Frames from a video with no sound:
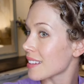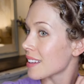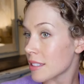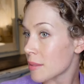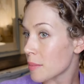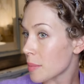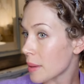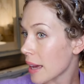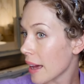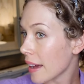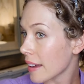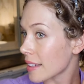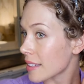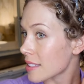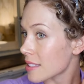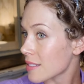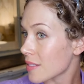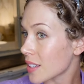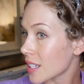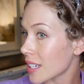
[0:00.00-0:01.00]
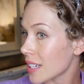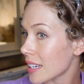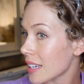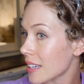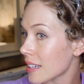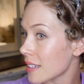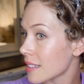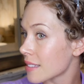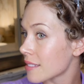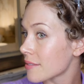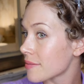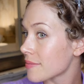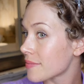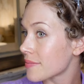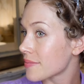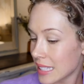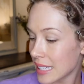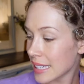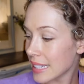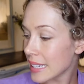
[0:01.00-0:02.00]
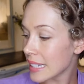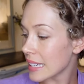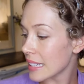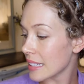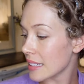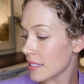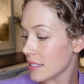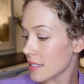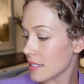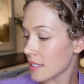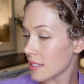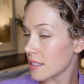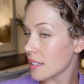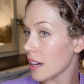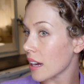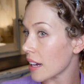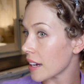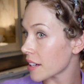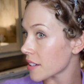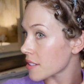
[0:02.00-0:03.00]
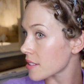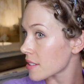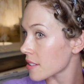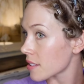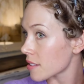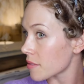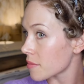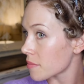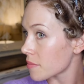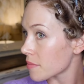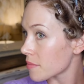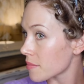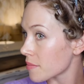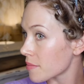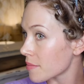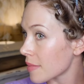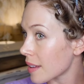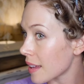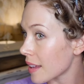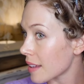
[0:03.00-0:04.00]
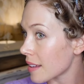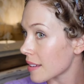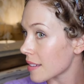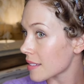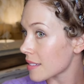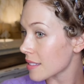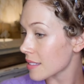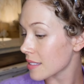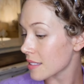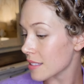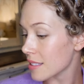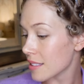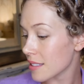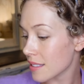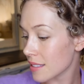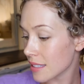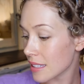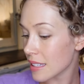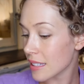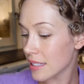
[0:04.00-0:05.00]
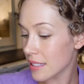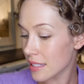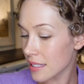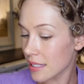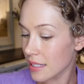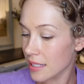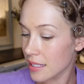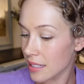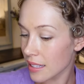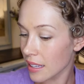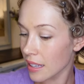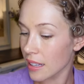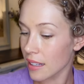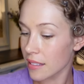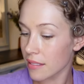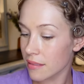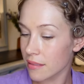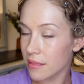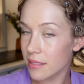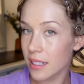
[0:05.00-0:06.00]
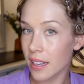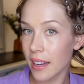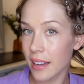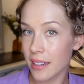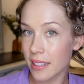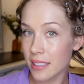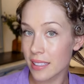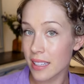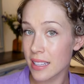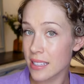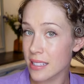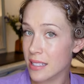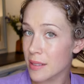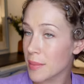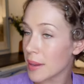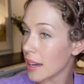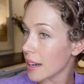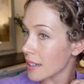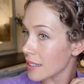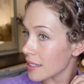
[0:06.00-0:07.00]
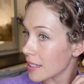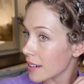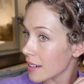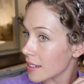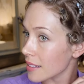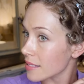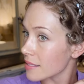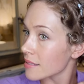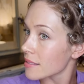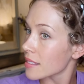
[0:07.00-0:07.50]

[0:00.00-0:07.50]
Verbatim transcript: The back is very tedious and tiresome and it's easy to get kind of lazy back there